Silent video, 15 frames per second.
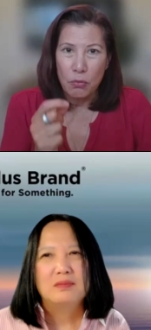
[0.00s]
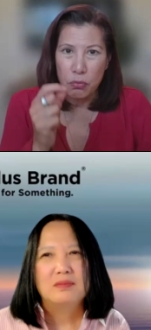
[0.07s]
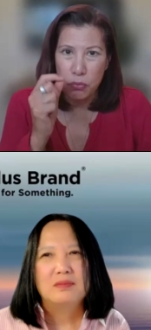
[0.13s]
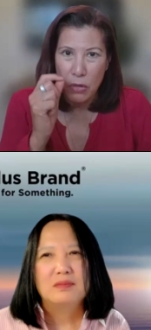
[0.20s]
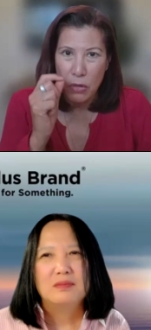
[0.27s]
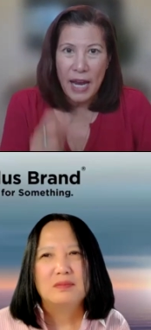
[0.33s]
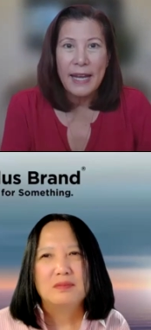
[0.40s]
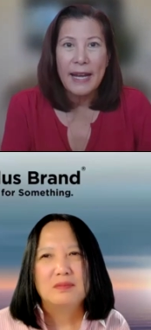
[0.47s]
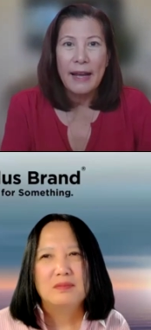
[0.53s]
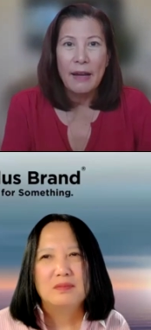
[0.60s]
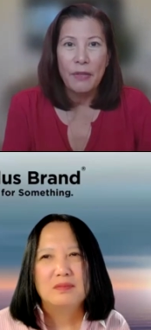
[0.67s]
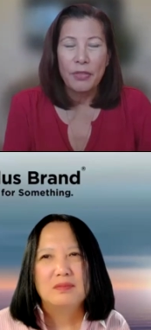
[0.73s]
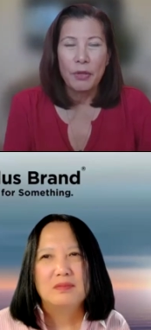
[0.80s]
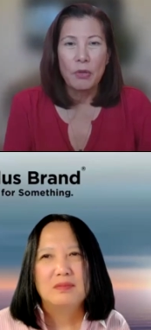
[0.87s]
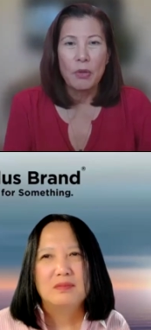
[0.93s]
Speaker 1: write
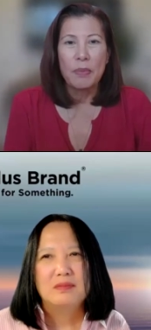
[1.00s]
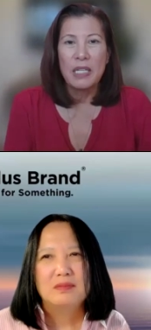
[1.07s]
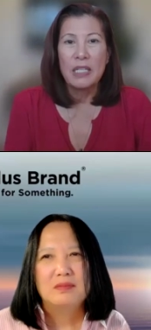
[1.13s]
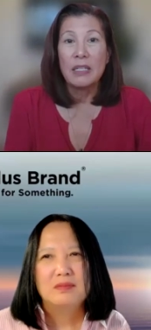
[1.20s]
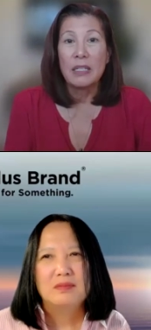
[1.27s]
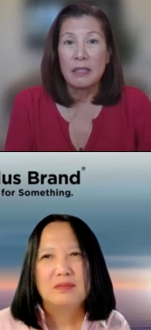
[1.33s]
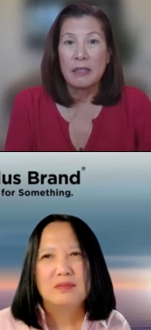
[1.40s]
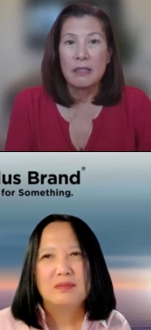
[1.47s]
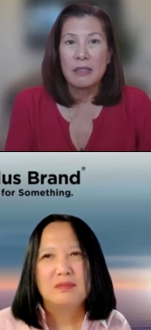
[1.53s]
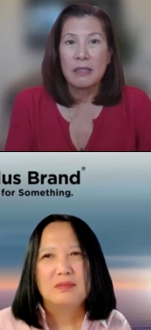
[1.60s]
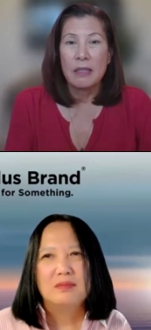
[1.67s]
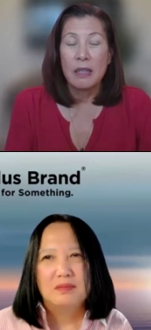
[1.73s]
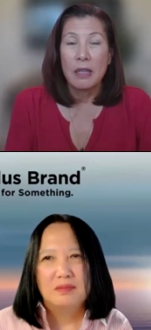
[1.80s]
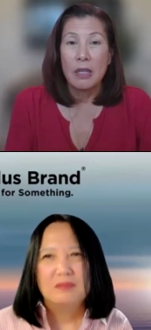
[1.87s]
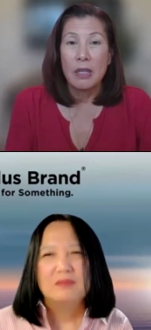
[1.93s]
out their opinions
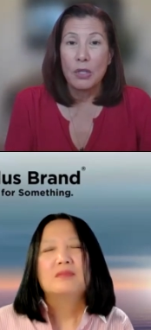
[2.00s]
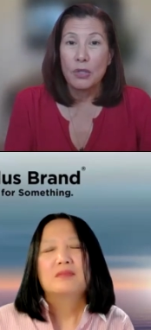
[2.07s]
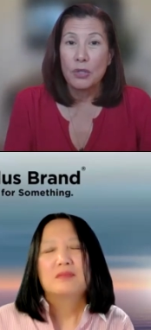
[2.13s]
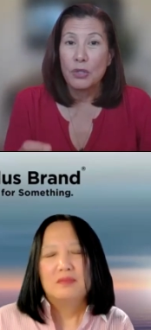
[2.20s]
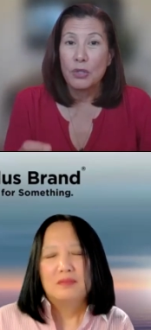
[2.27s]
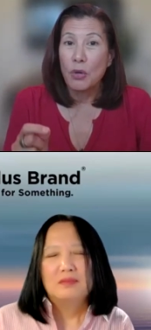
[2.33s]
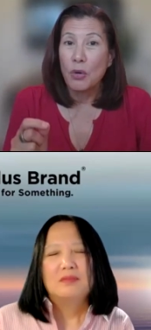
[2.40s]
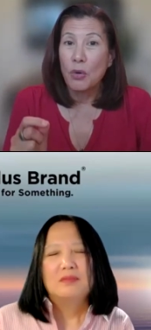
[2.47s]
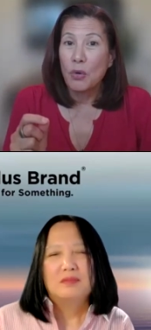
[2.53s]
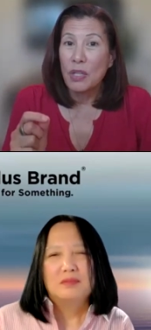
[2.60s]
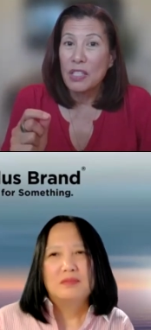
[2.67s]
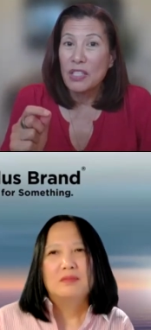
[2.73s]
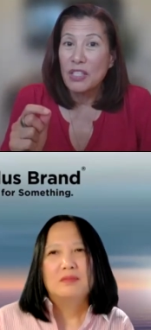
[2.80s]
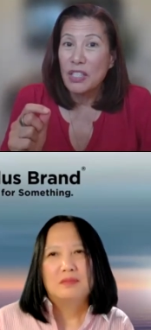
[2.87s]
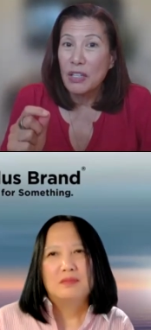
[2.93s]
so
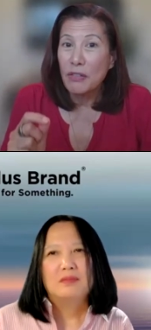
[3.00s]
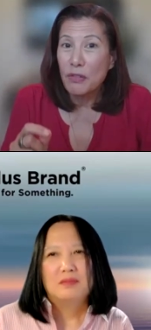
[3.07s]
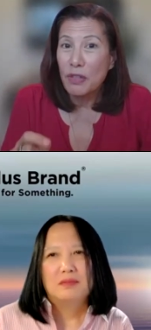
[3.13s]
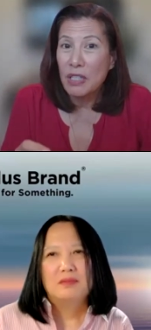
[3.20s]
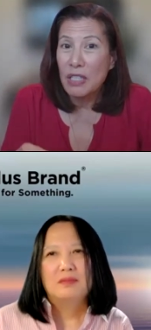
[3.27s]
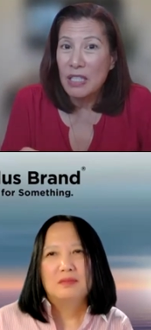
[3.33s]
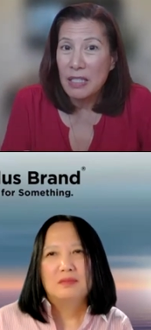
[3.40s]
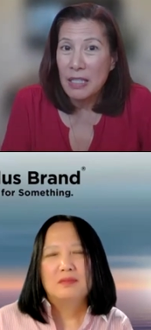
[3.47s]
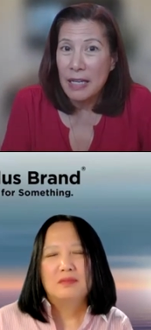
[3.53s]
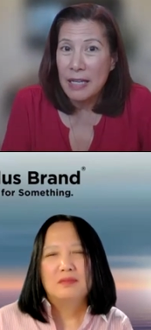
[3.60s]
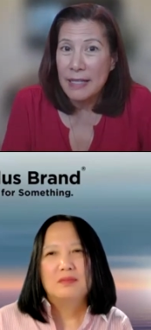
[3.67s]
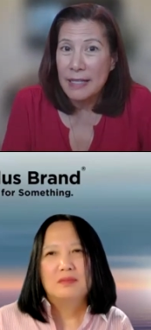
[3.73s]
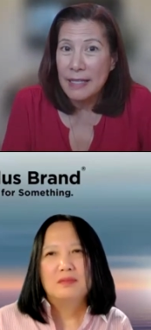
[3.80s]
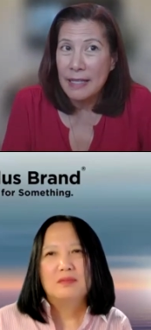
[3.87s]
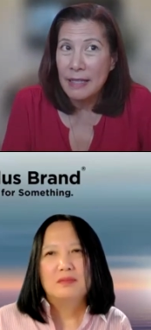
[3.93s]
instead of
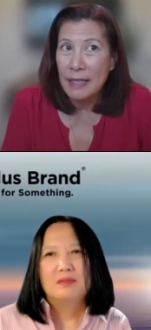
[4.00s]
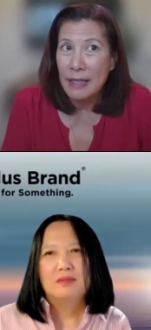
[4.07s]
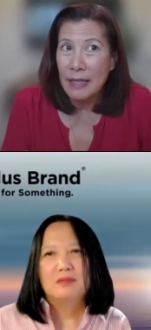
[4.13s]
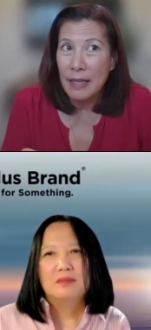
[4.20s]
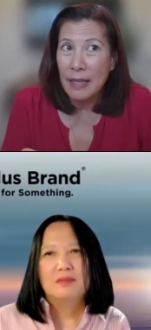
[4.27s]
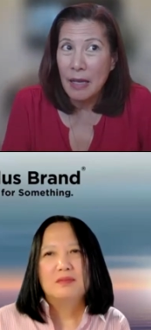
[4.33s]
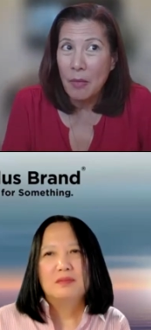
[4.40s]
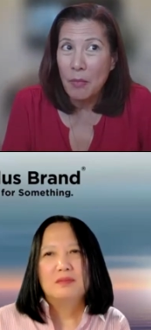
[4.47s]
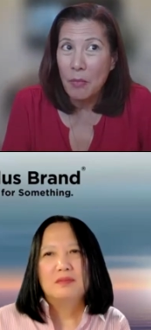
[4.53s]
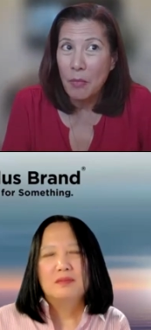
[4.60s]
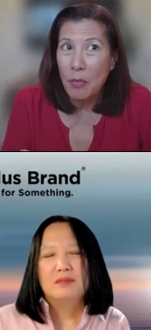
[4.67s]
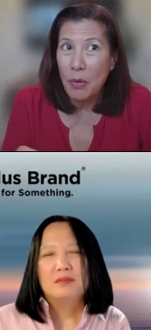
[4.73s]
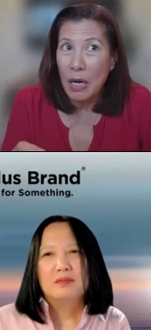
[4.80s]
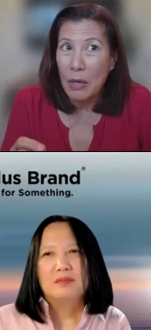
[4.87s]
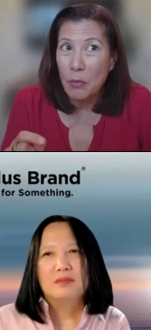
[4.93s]
criticizing them
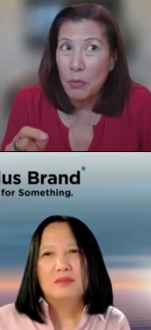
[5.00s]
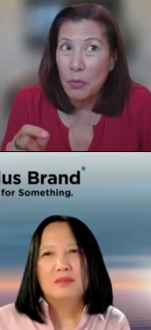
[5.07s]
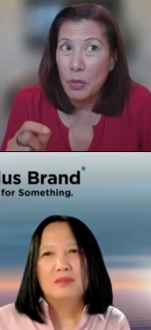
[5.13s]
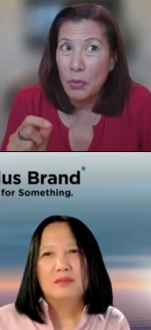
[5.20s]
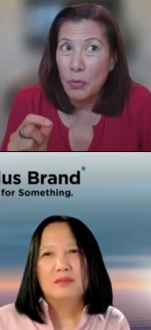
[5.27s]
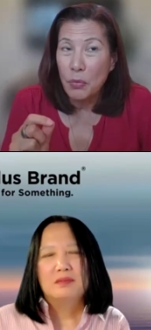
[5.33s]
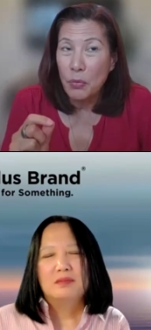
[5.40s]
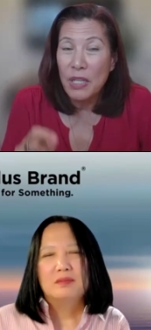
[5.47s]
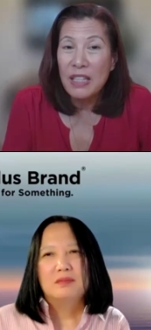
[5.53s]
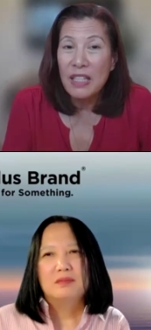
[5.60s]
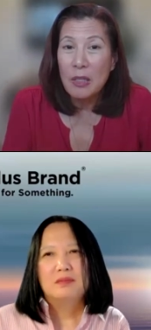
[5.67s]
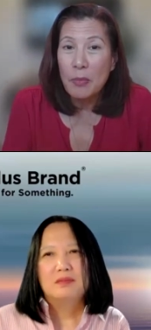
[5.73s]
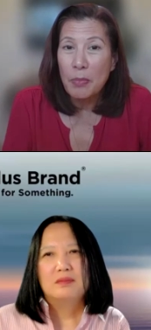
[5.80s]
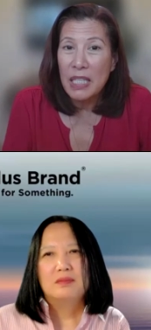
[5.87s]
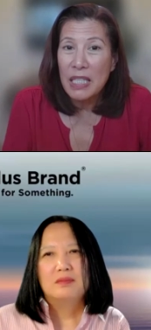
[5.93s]
i would read
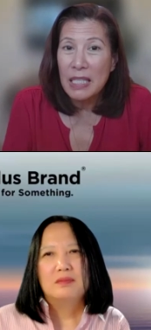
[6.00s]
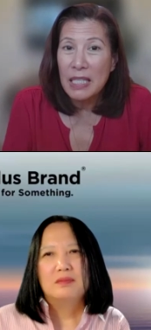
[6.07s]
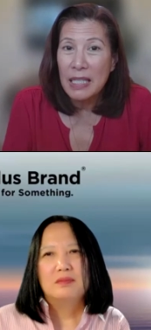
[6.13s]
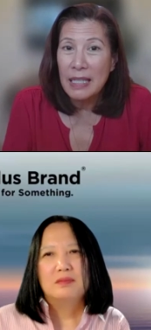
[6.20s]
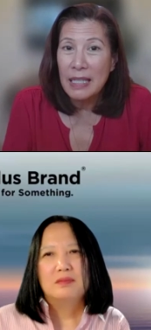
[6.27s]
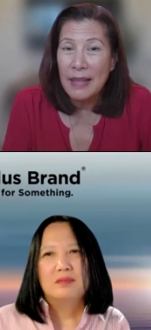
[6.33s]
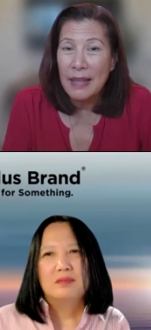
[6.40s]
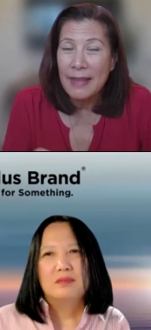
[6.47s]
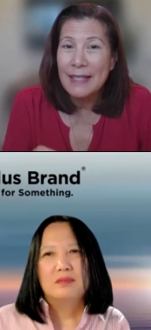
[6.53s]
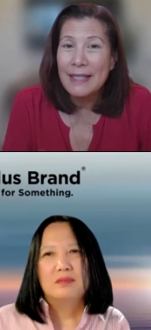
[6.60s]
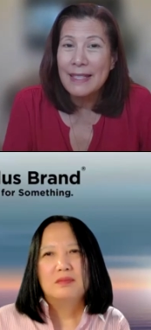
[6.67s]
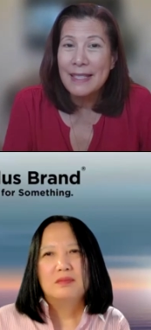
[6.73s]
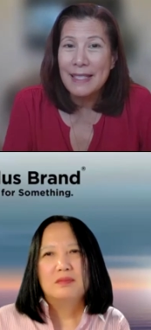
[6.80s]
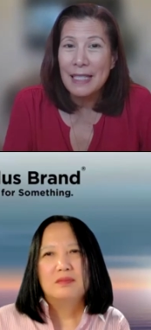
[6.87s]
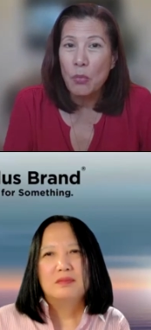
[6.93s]
the opinion and then
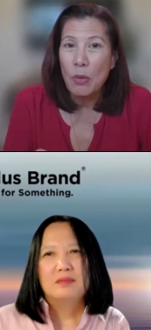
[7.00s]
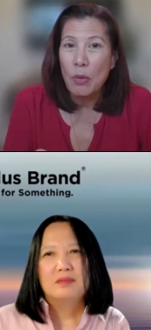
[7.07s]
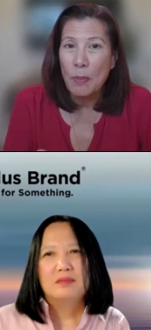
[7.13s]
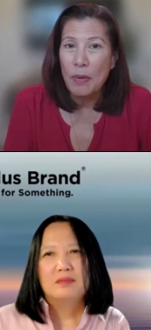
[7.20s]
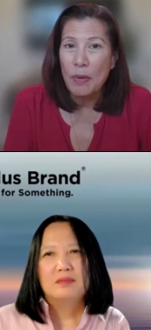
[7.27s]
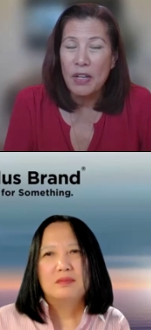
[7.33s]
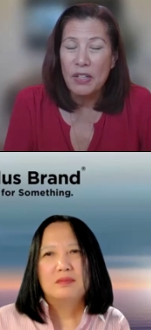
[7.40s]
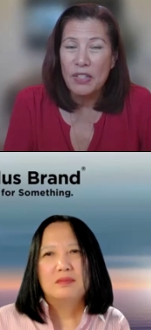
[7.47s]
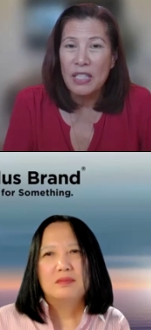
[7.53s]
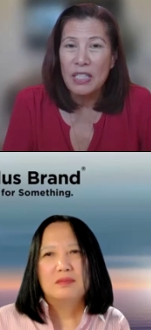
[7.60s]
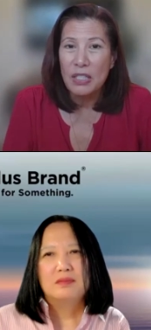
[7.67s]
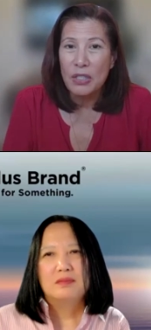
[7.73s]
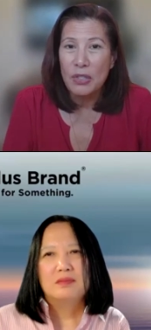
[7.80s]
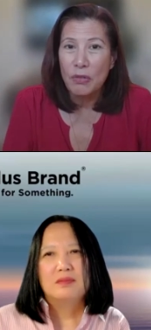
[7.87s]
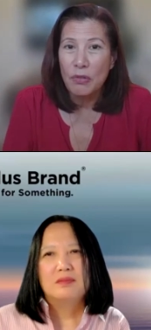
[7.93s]
decide what parts i
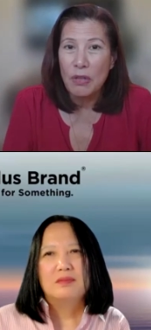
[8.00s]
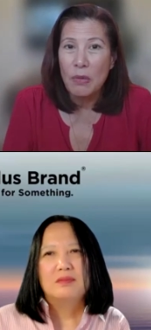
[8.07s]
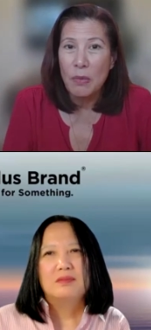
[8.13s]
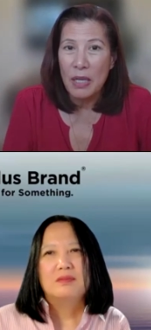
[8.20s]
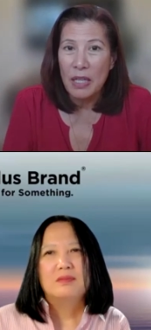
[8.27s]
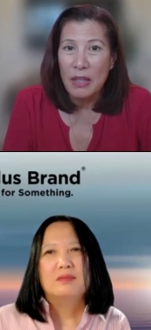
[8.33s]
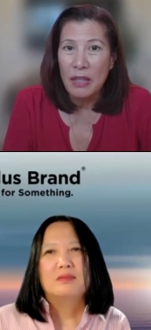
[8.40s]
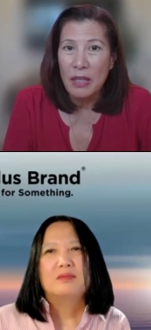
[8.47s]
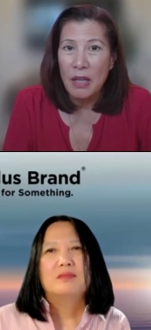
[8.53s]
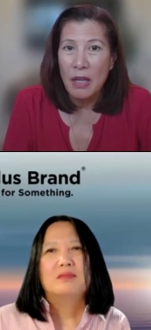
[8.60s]
disagree with